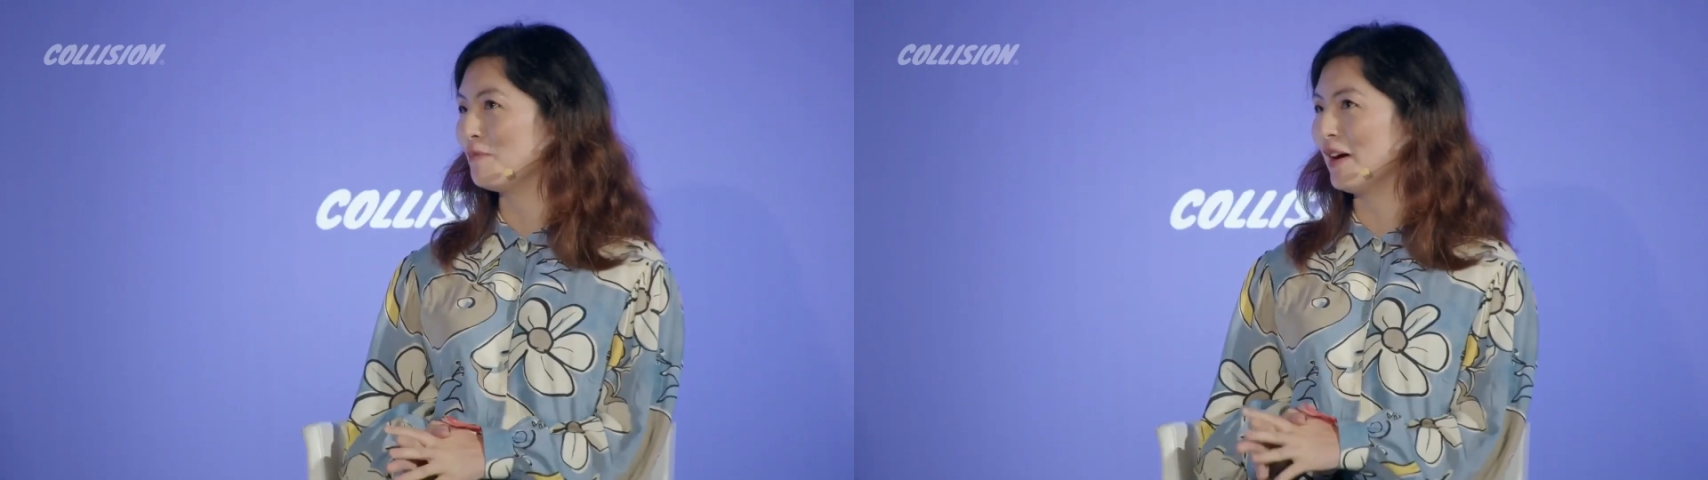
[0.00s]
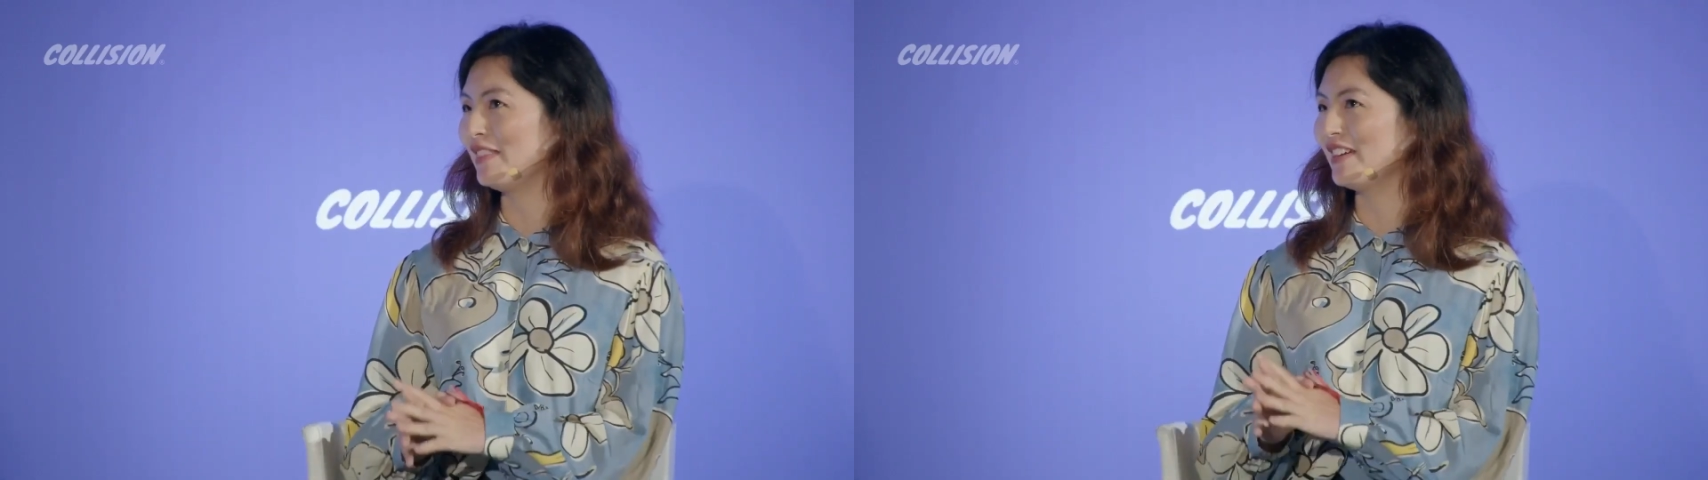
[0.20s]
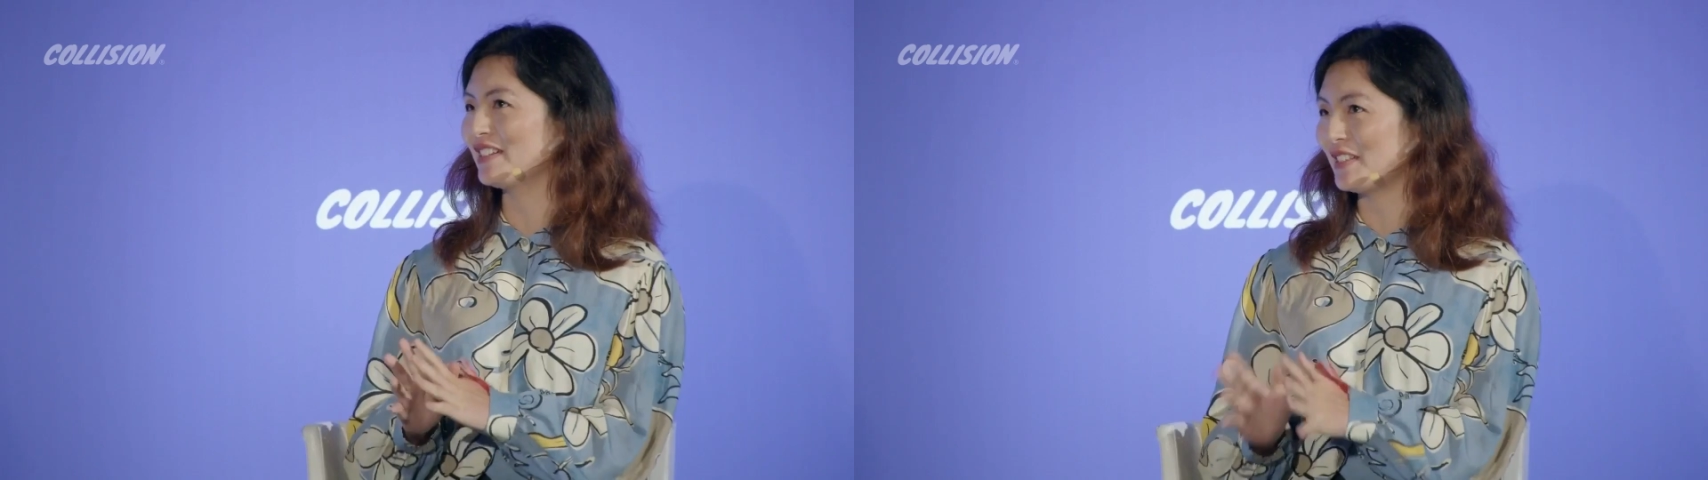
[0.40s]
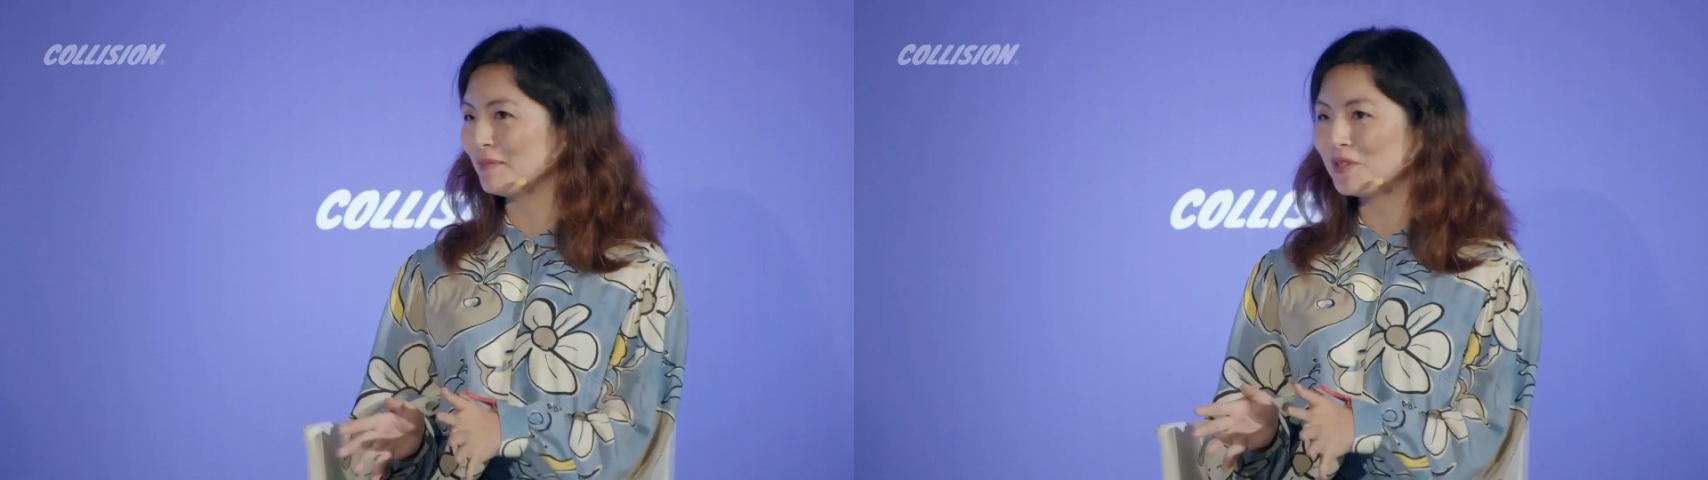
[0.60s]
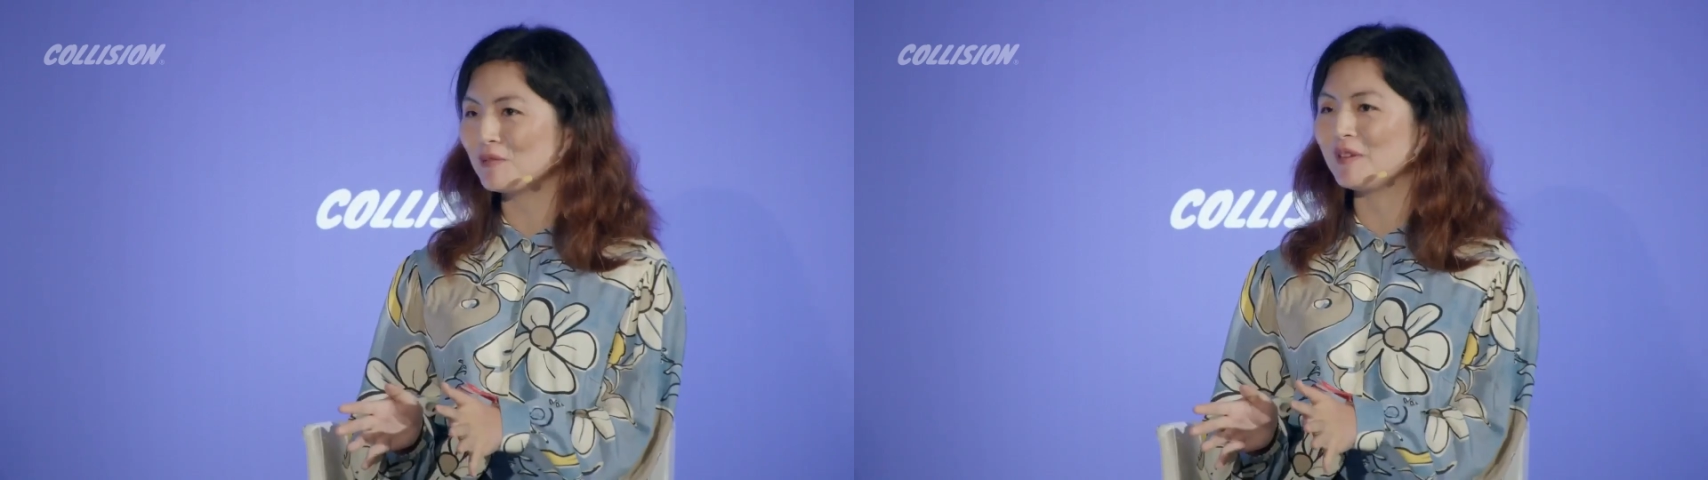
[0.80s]
but there
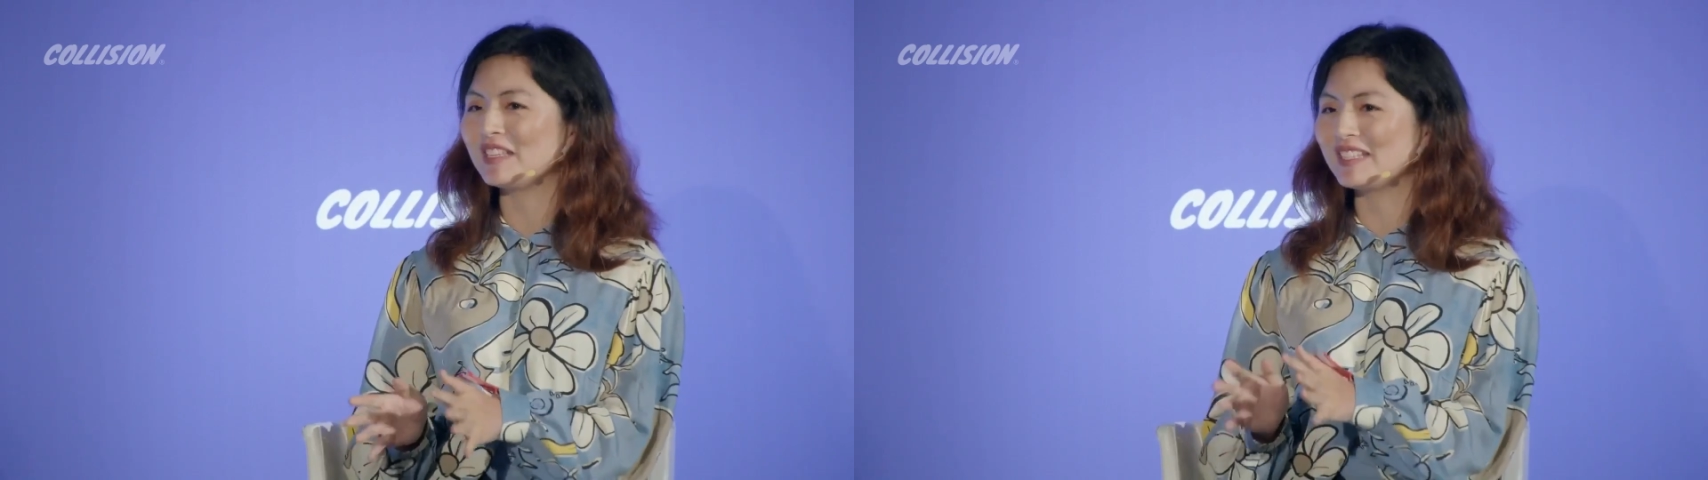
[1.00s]
seems to be